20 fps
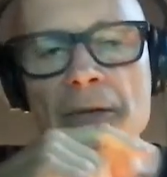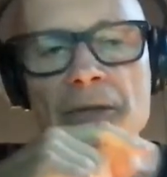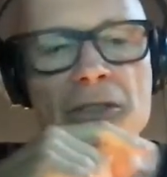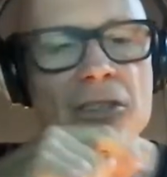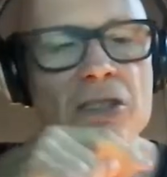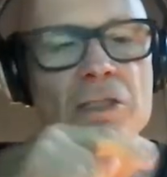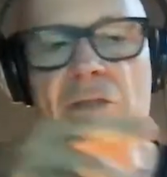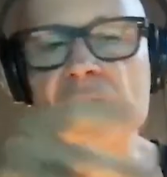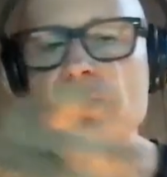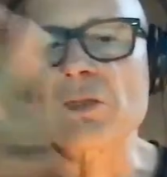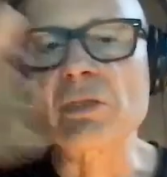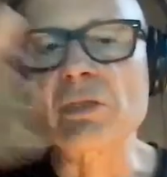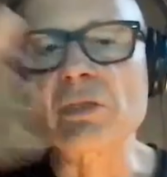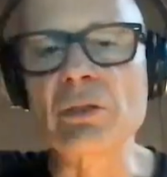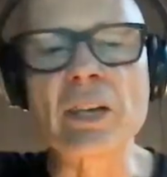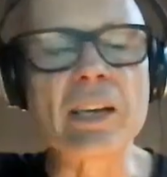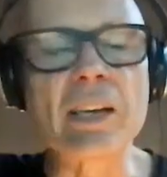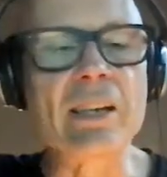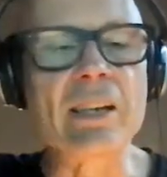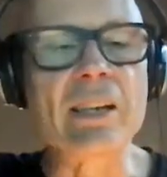just
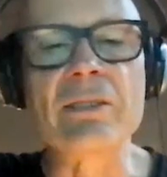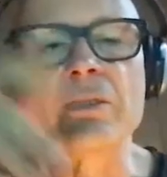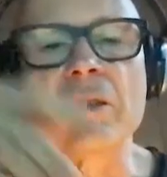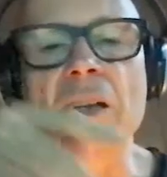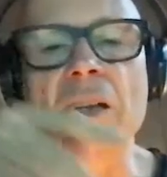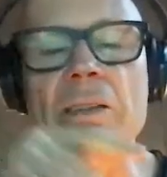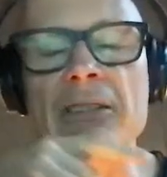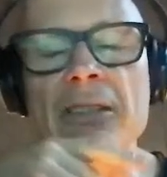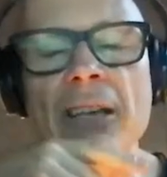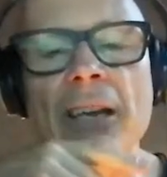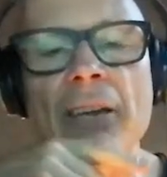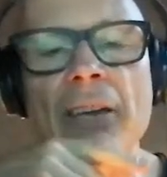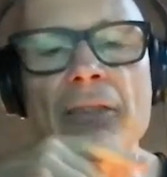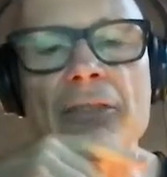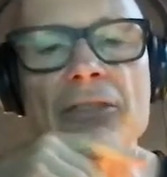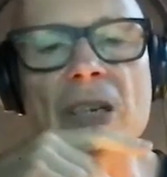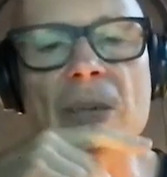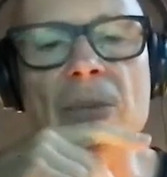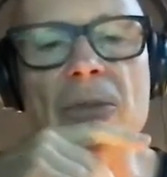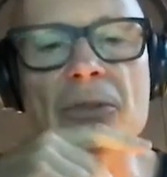delighted to have
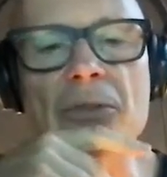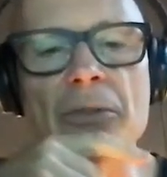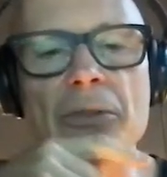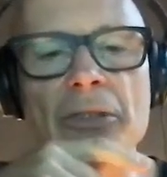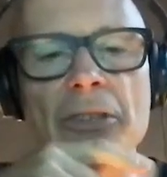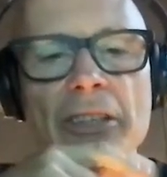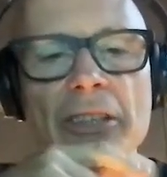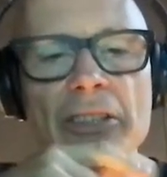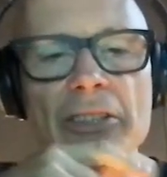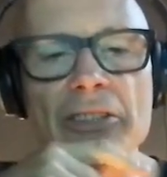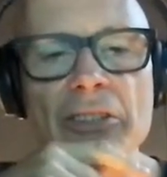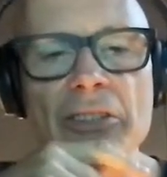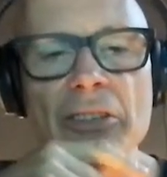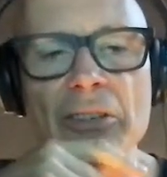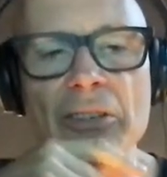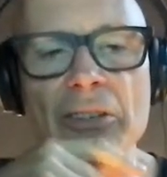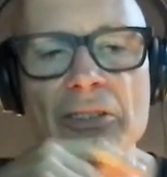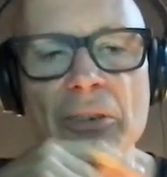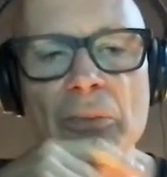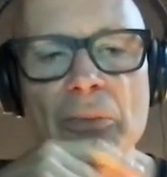this opportunity
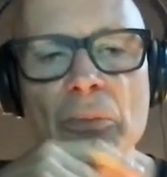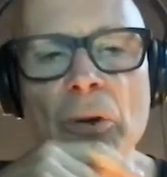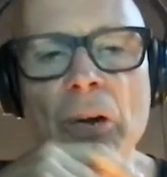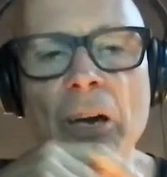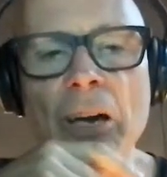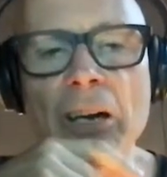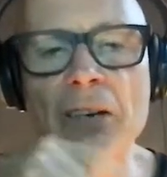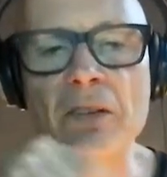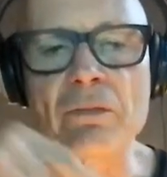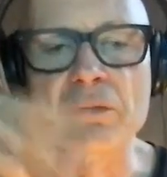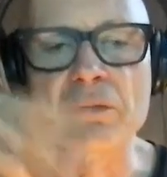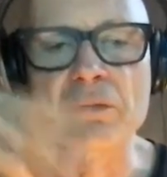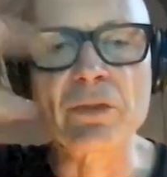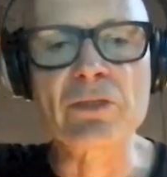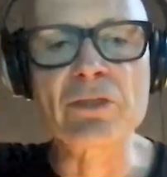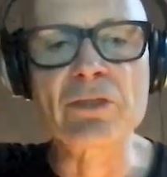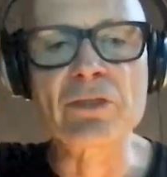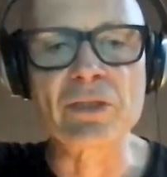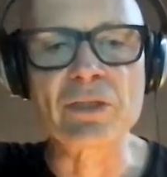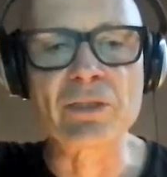to walk
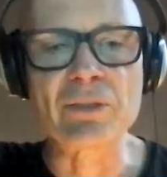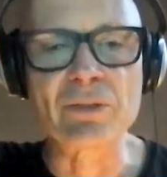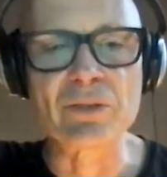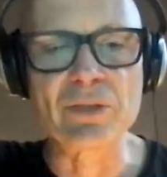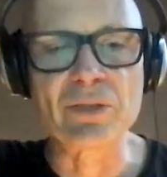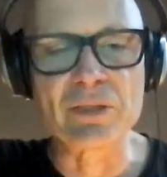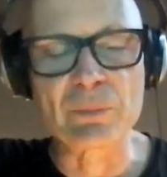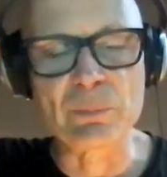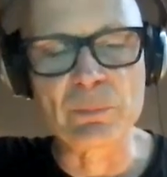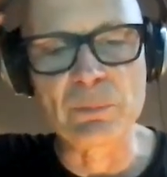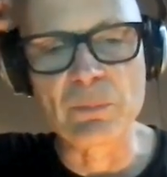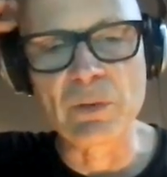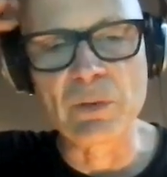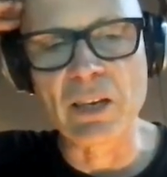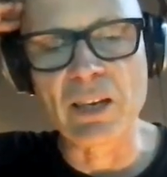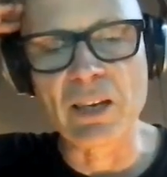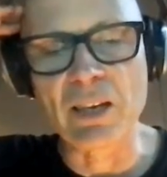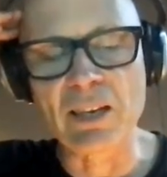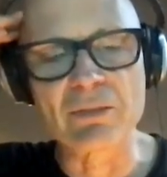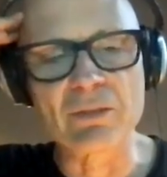virtually through this
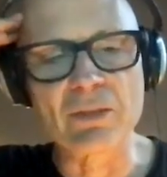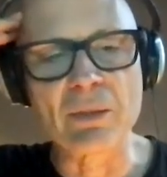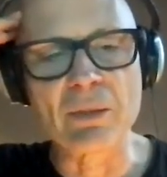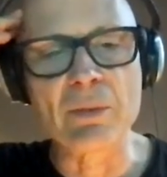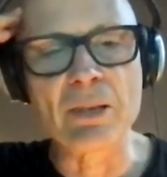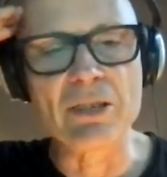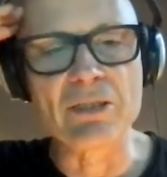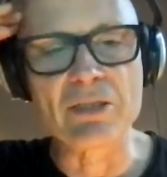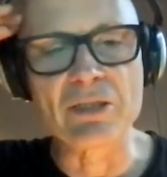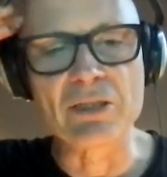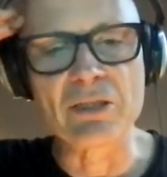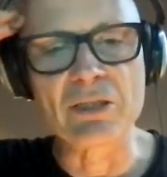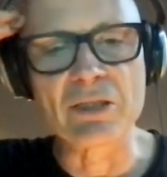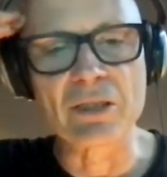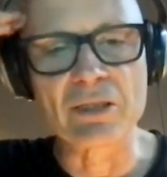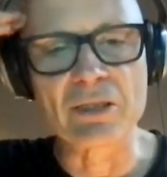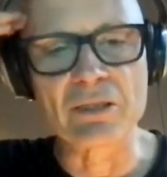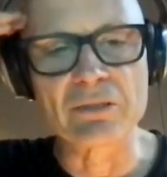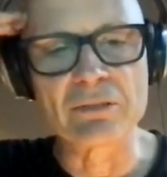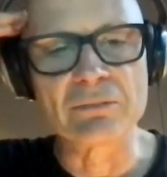amazing
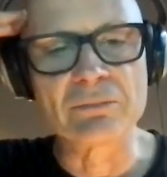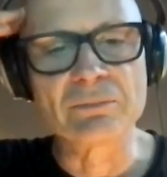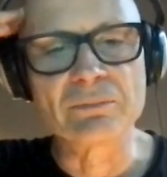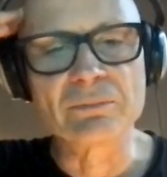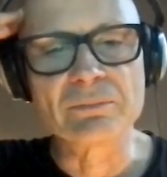garden.